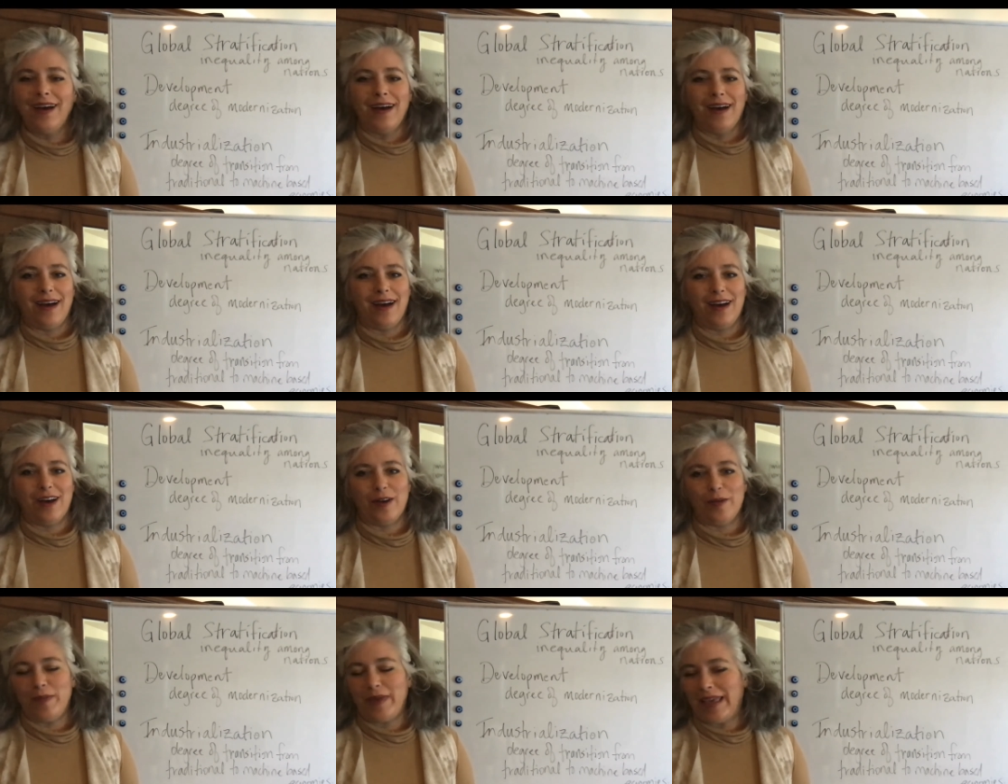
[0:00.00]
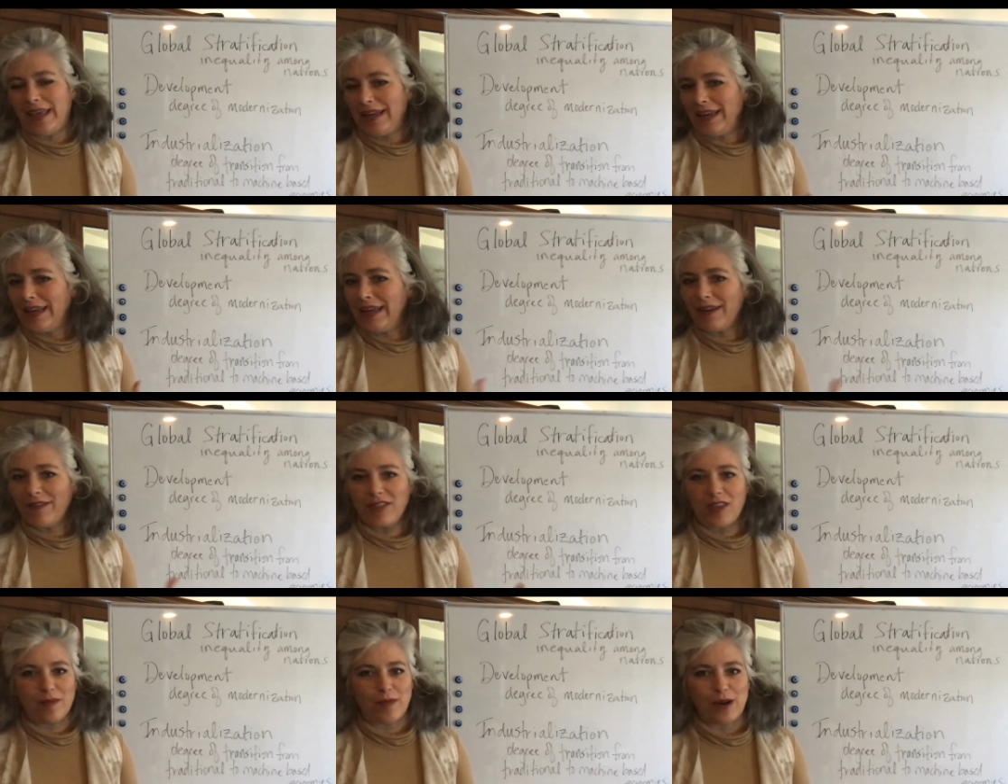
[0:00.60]
Um, any
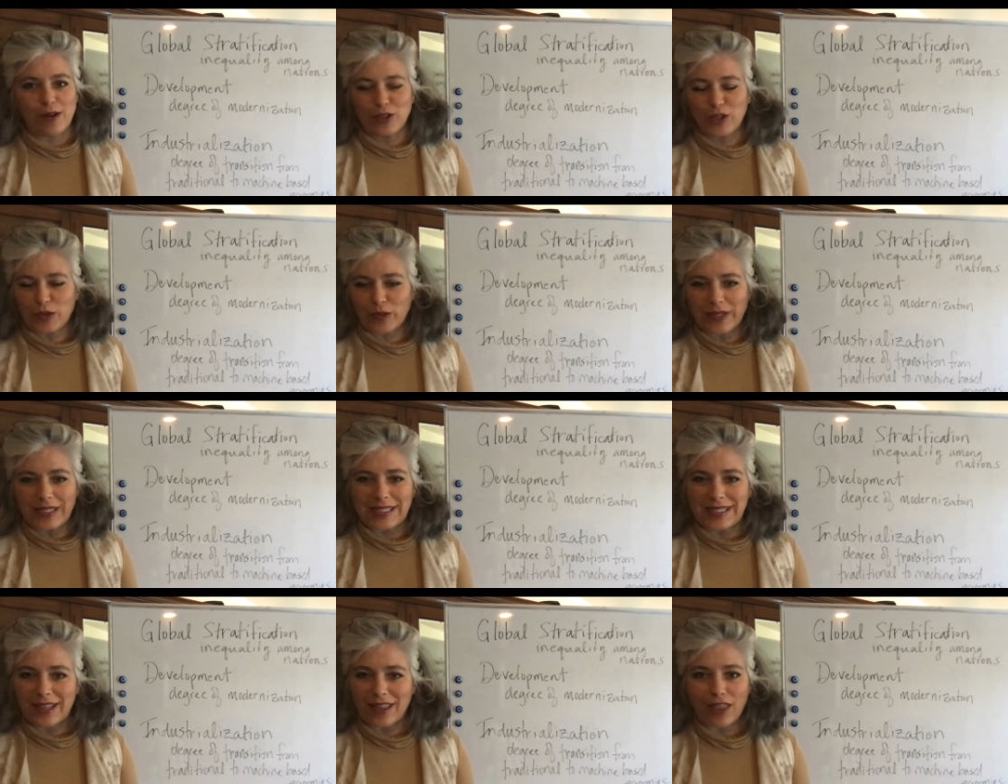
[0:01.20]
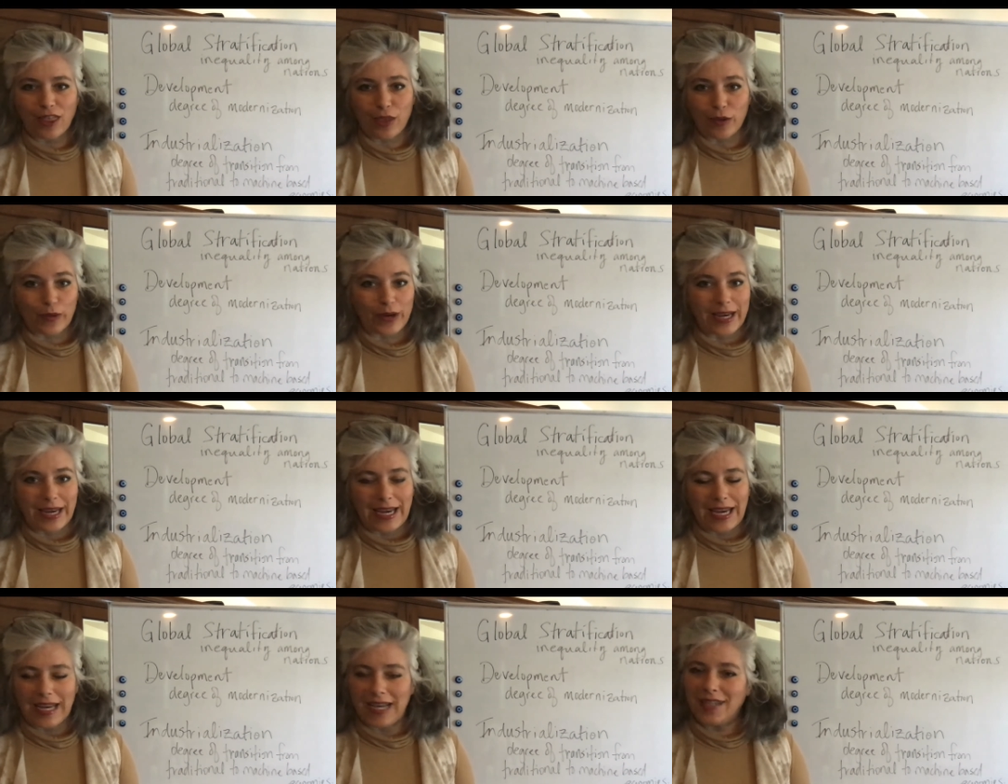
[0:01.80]
of the most recent
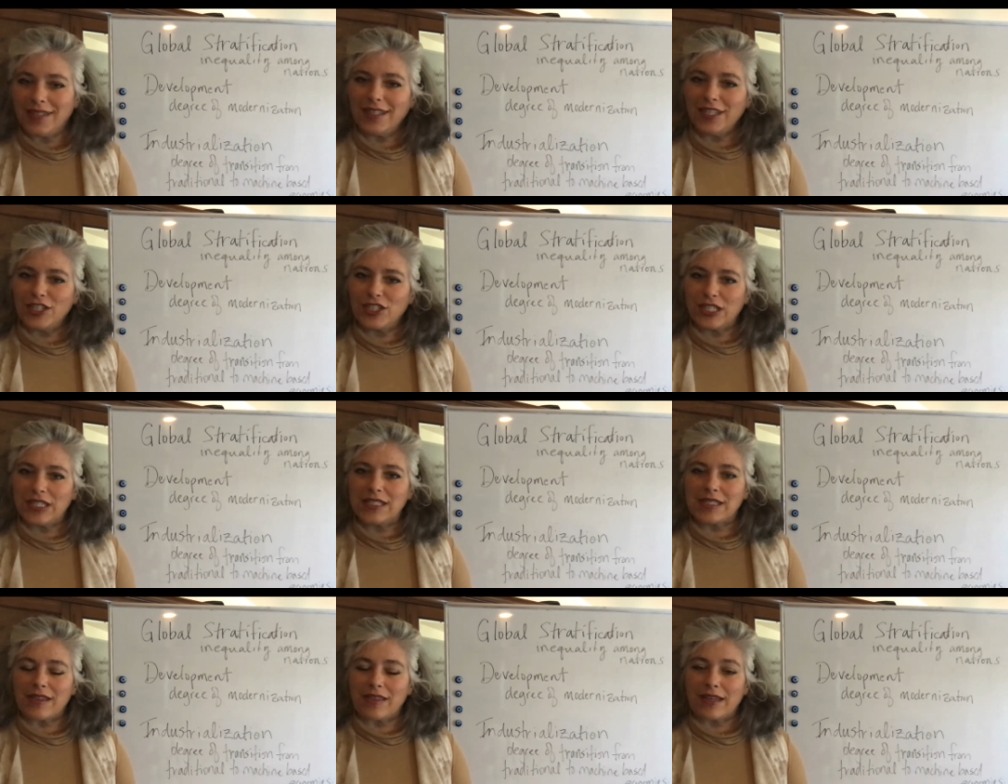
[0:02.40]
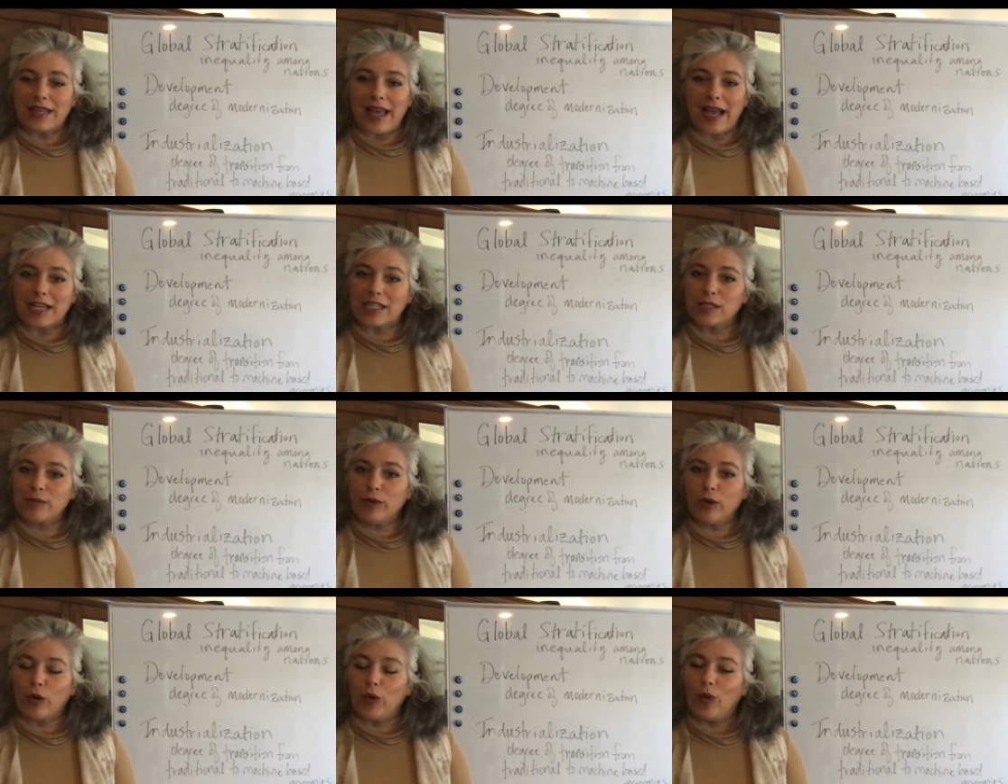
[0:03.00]
three editions of the
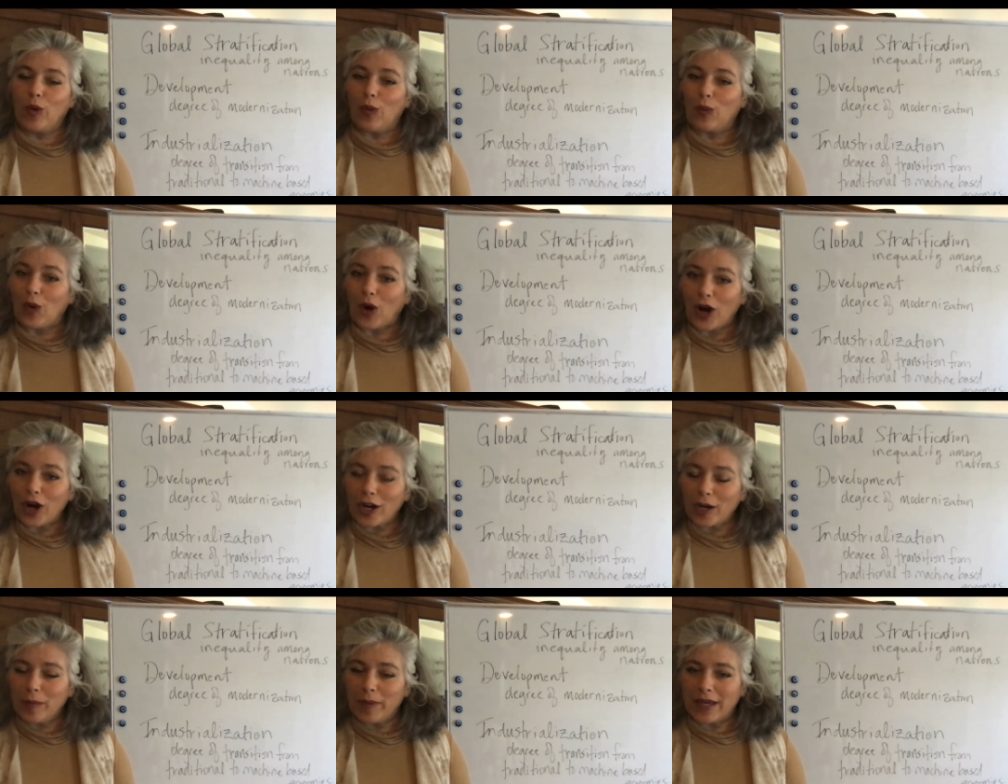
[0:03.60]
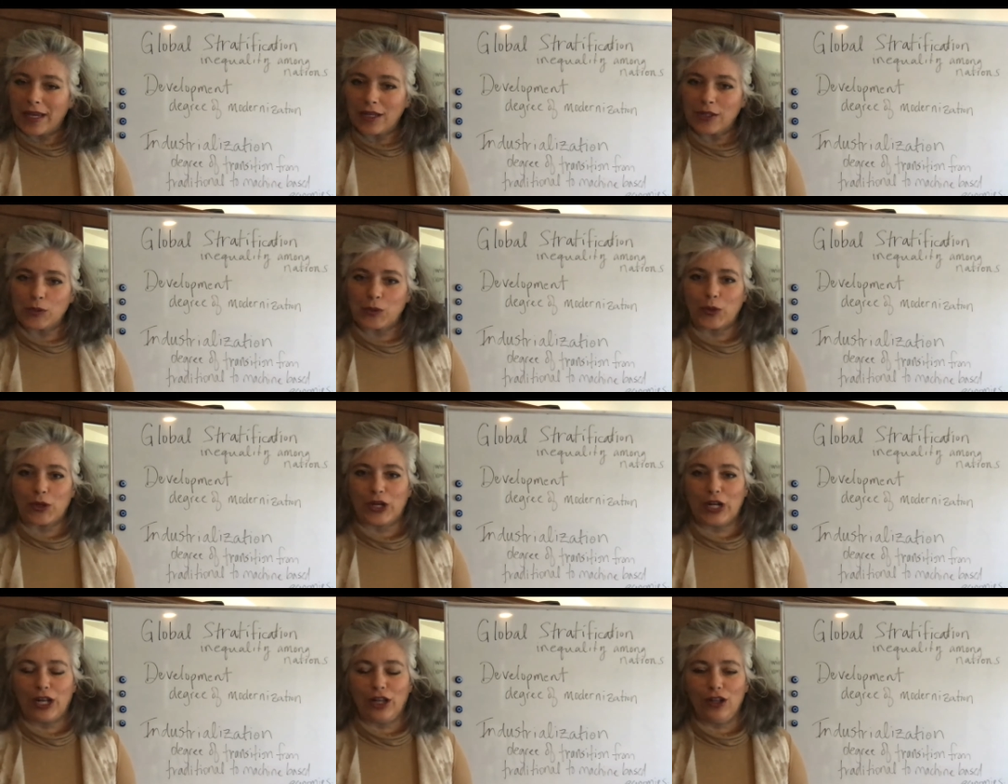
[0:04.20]
textbook will work because we're
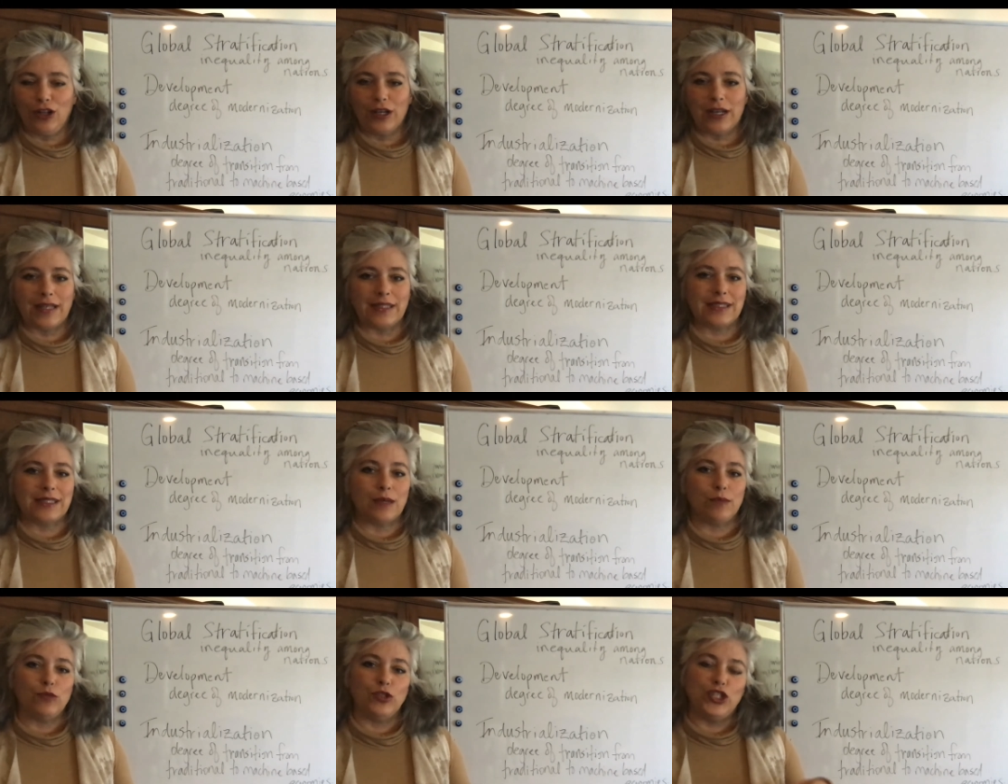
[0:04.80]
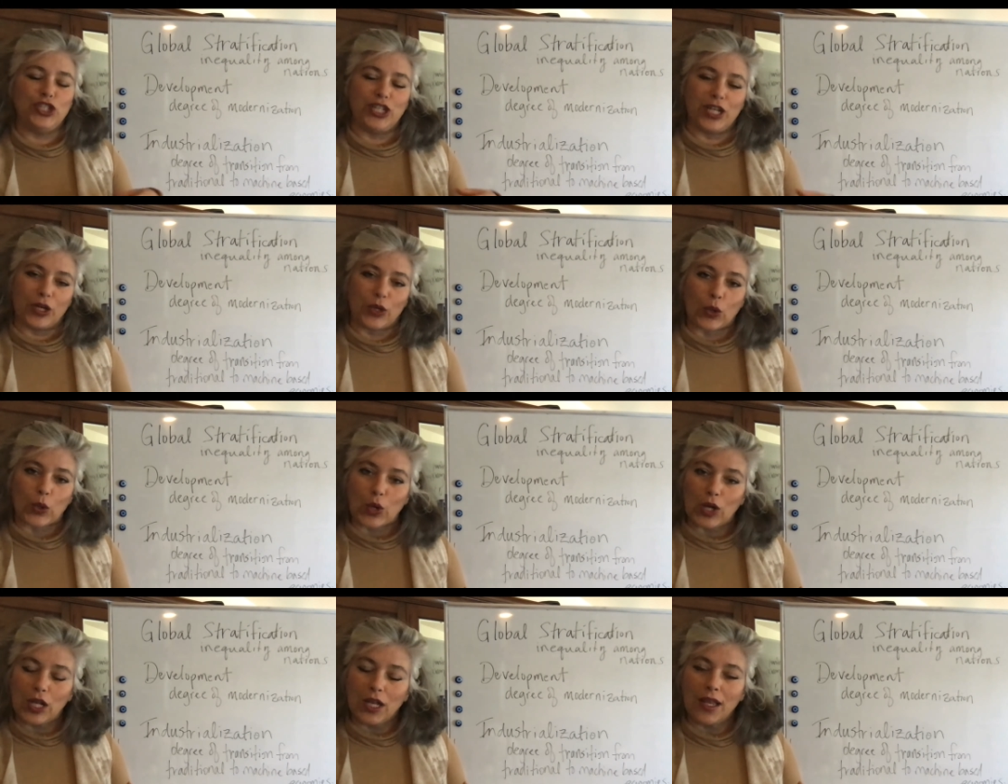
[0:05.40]
going to look at some
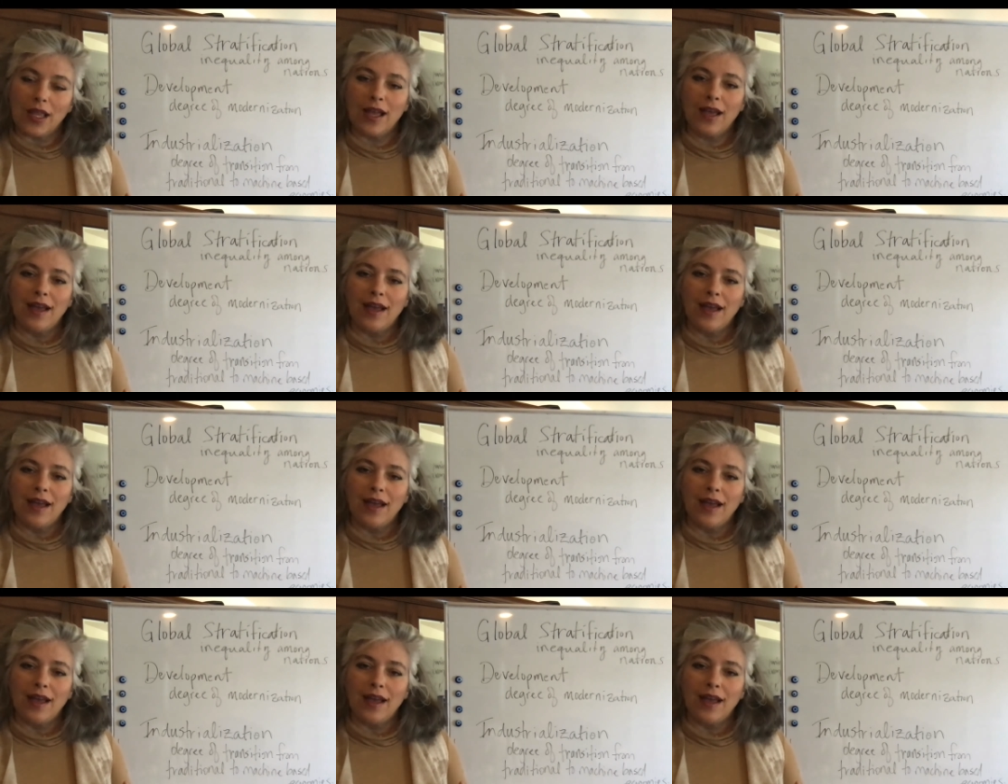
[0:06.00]
general